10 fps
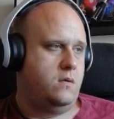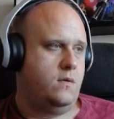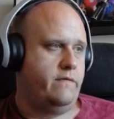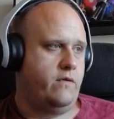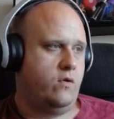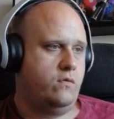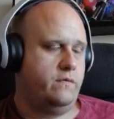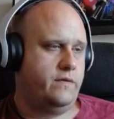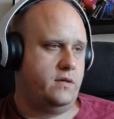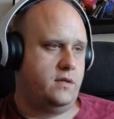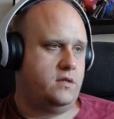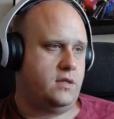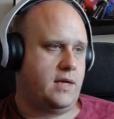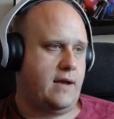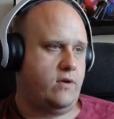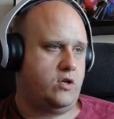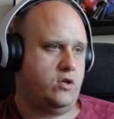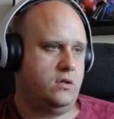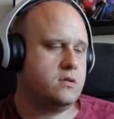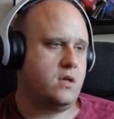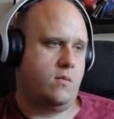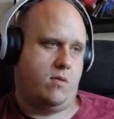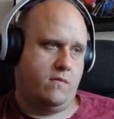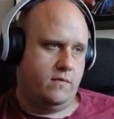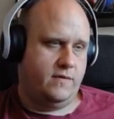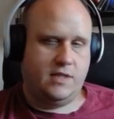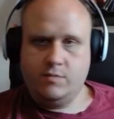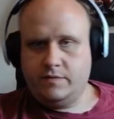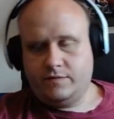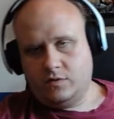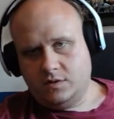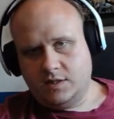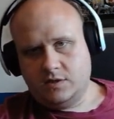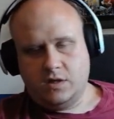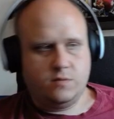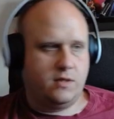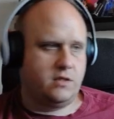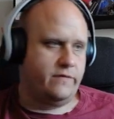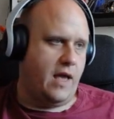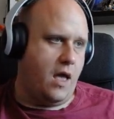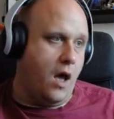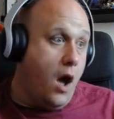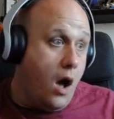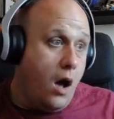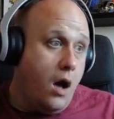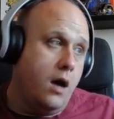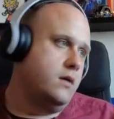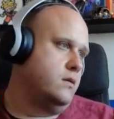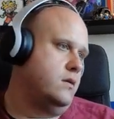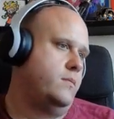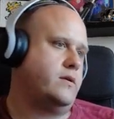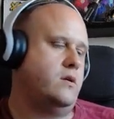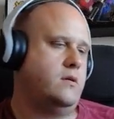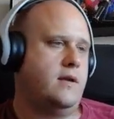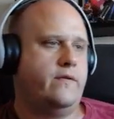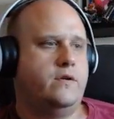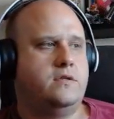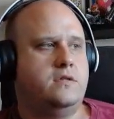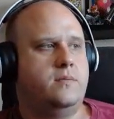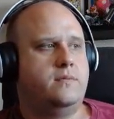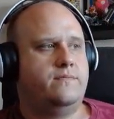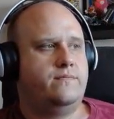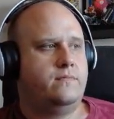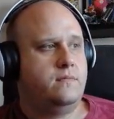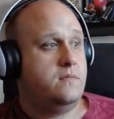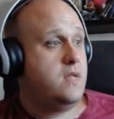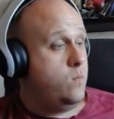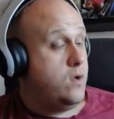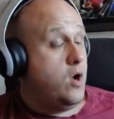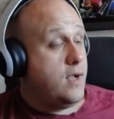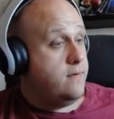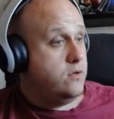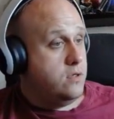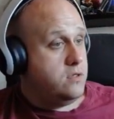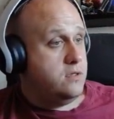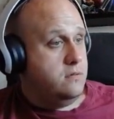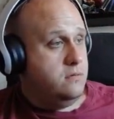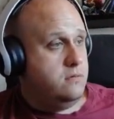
evolving into Costa, bro. We've seen him before, so it's not as much of a like, oh my god, Costa, but got Costa?